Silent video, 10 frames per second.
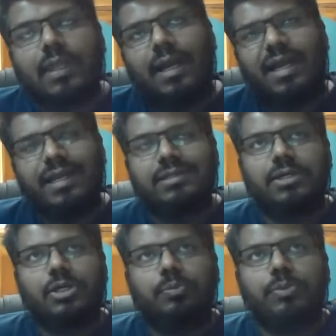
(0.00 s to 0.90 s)
Either
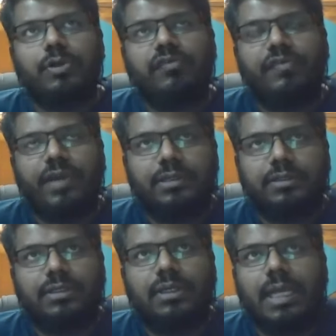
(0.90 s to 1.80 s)
you put faith
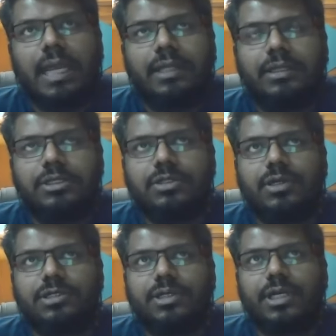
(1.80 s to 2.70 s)
in the
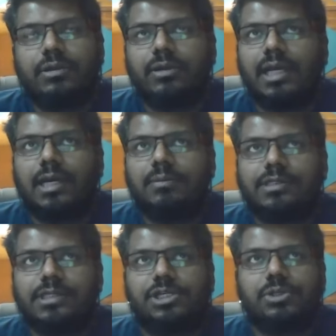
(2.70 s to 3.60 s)
judiciary to take up
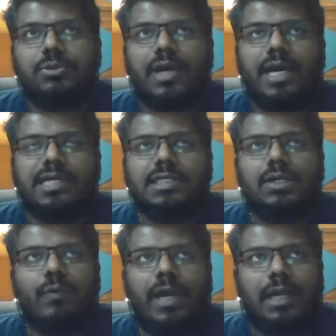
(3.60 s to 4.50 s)
this issue as
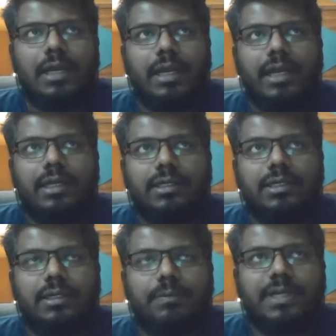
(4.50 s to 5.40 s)
and when it
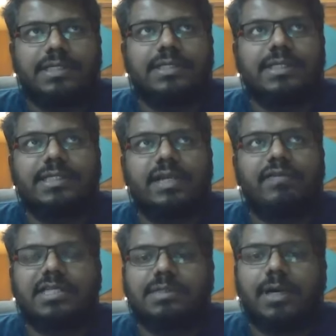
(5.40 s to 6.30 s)
presents itself
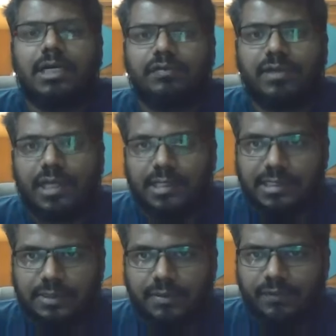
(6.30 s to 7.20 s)
as part of a
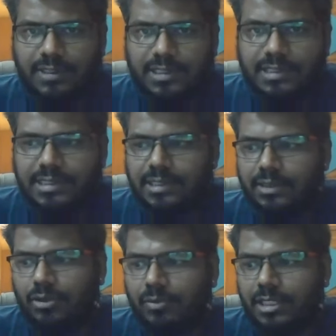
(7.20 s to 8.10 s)
case, which is
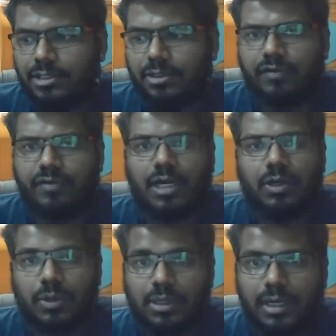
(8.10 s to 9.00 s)
too much of an
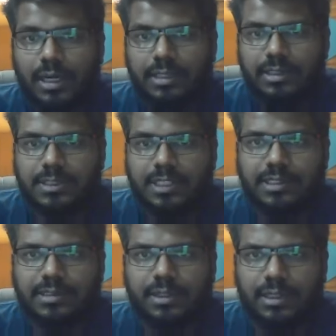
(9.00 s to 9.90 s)
unknown and
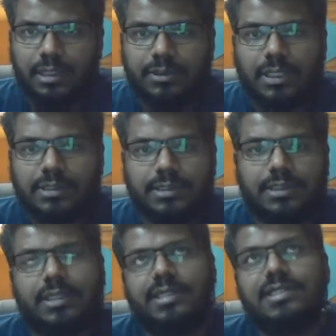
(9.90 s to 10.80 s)
it's riddled with
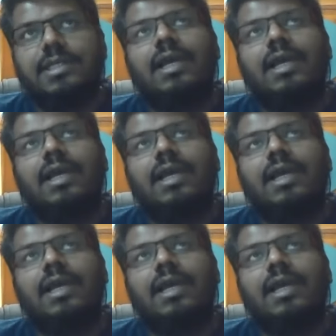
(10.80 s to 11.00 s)
uncertainties,